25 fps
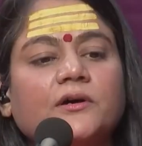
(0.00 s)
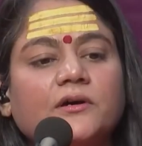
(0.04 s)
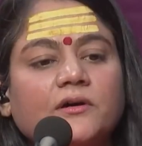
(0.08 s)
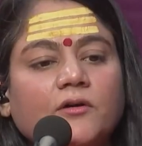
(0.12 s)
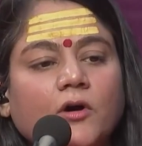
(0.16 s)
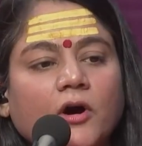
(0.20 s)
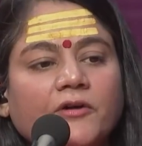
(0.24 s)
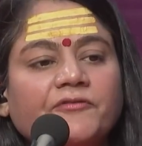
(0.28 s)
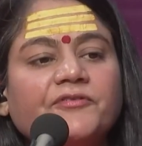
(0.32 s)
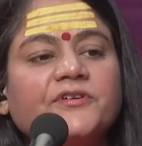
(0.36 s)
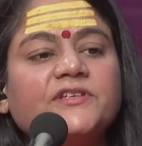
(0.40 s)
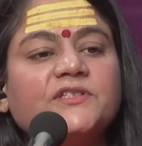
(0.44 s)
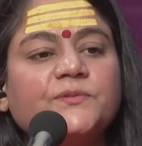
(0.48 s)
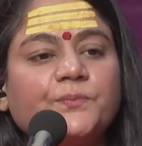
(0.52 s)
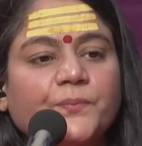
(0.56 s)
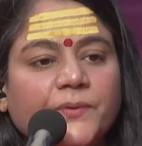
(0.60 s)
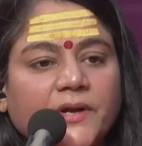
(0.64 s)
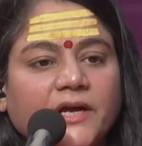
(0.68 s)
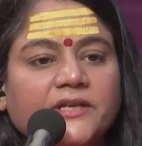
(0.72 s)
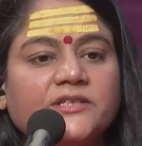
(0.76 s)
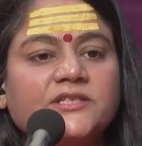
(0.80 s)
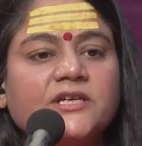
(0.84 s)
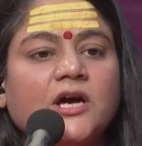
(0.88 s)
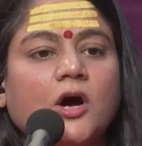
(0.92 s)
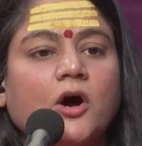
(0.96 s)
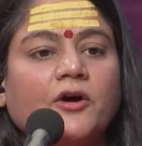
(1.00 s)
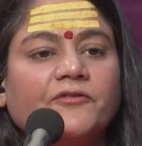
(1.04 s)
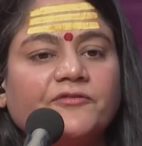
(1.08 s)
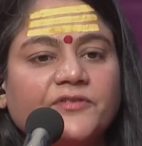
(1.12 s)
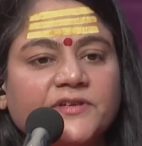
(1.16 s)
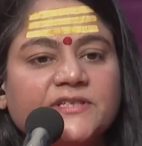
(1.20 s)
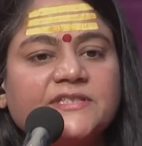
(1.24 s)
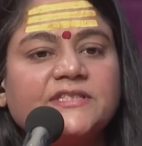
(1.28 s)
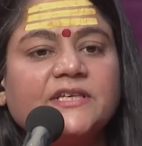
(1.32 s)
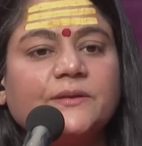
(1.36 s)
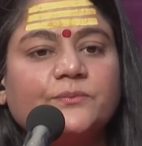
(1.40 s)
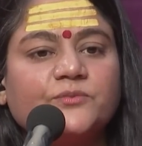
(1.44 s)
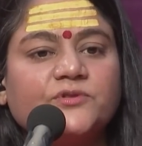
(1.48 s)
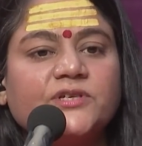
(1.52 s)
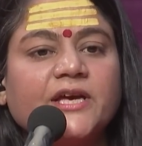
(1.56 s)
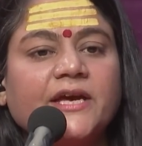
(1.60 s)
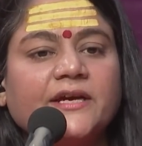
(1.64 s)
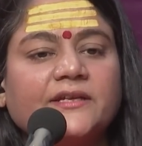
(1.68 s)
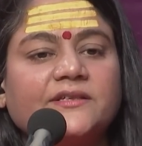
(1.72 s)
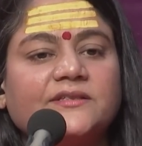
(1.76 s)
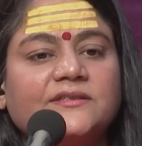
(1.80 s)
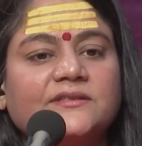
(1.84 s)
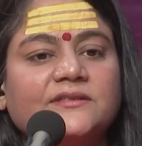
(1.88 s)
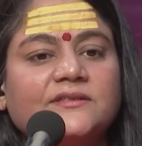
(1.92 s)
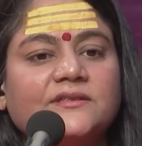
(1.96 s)
of his praja, of his
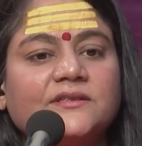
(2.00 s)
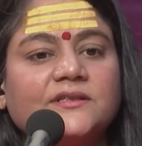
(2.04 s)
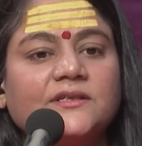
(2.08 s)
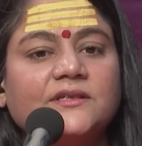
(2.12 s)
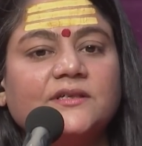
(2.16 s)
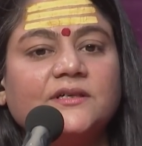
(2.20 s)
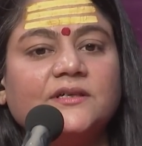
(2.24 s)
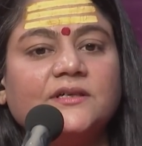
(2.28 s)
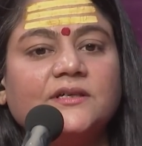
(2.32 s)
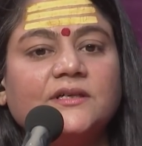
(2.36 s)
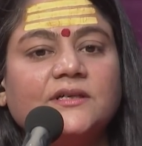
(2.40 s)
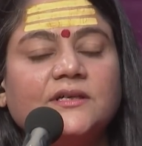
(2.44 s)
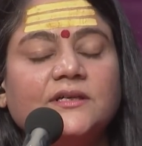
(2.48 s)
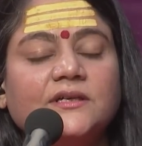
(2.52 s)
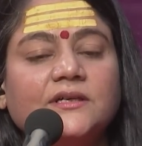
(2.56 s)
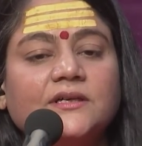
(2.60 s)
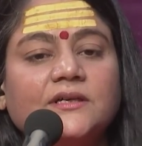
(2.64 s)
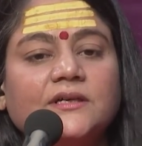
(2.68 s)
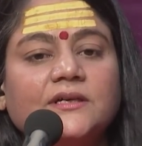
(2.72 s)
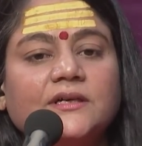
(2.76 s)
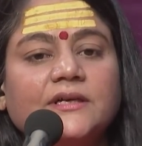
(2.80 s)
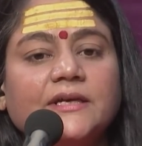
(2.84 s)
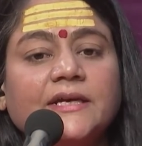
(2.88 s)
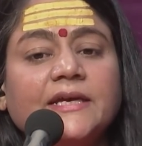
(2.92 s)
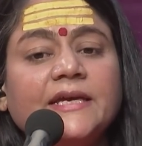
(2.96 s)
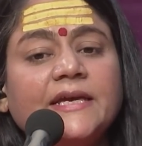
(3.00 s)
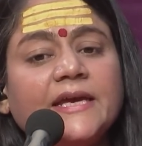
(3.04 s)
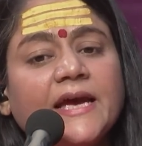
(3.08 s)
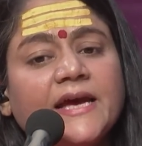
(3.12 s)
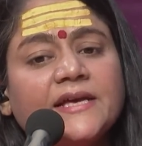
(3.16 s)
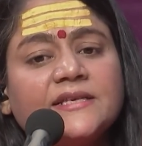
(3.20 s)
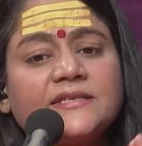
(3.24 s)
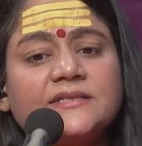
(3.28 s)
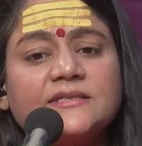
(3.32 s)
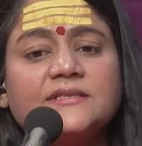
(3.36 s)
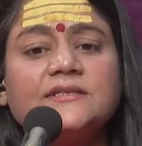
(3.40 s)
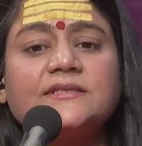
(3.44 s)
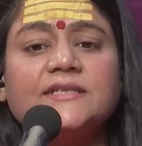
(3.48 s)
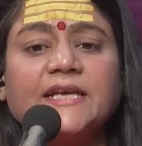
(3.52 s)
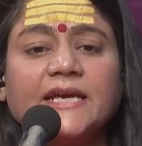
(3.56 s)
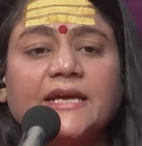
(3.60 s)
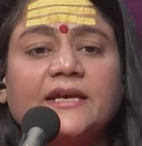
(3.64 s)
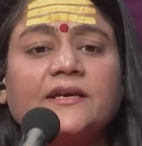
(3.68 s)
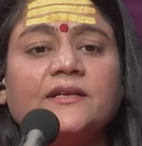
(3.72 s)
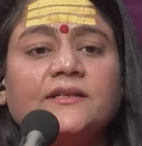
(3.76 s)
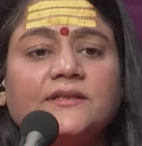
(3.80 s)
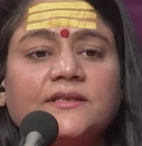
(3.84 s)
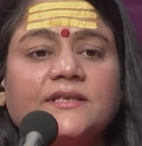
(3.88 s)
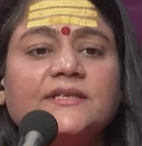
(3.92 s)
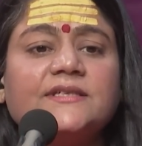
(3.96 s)
subjects, he has
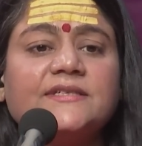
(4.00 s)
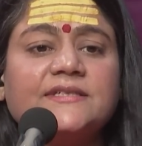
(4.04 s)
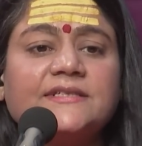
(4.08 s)
taken this